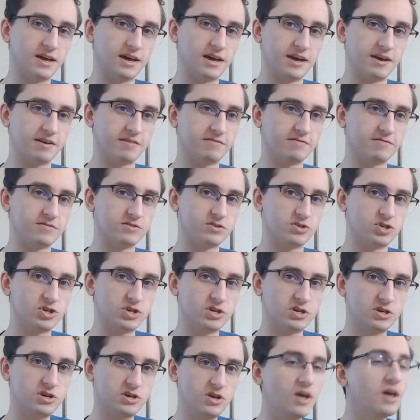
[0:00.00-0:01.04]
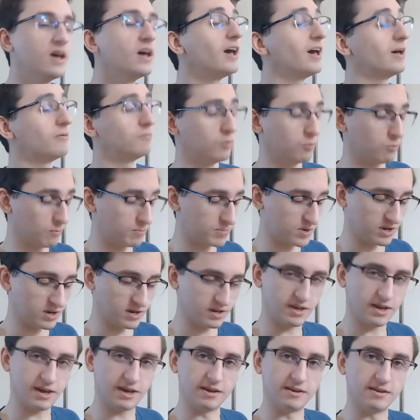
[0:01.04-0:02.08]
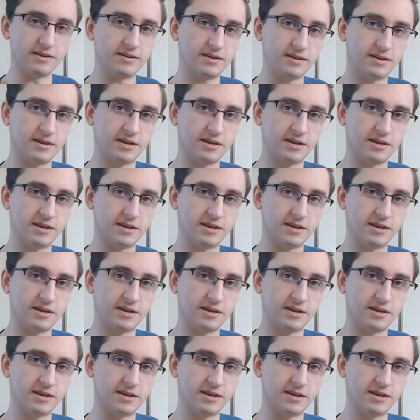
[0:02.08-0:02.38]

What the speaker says: F, G, and we'll repeat again.